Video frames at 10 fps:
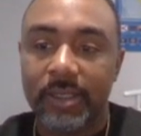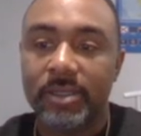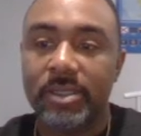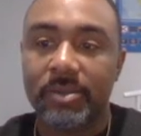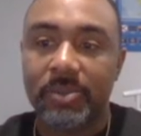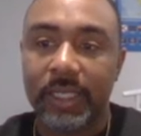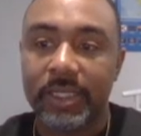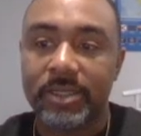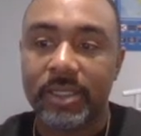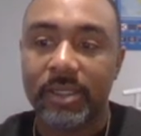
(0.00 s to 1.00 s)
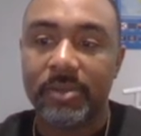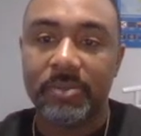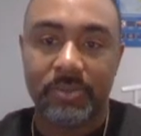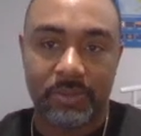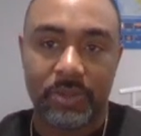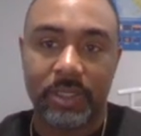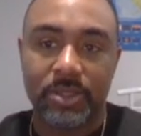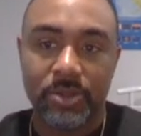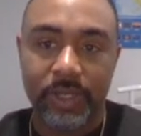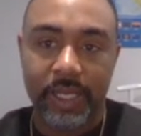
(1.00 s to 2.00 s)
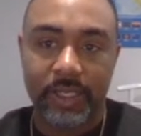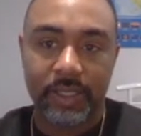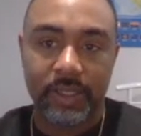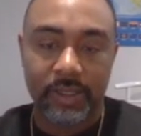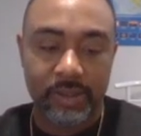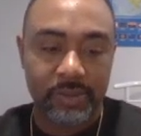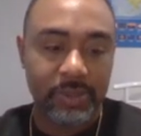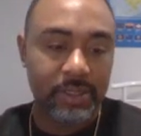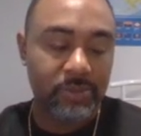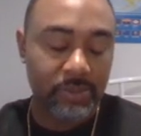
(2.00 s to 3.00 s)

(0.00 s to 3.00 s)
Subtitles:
took place here between two 1800s, me